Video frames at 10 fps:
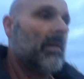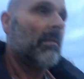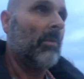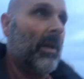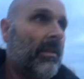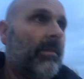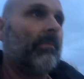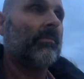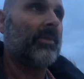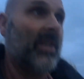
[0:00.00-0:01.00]
with
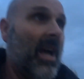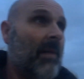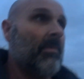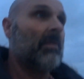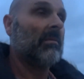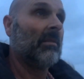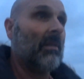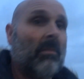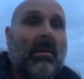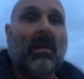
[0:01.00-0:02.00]
jam
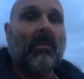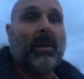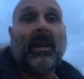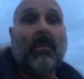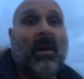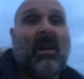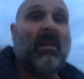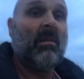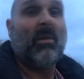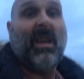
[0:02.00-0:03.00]
or peanut
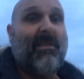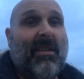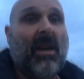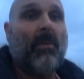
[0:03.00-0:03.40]
butter, whatever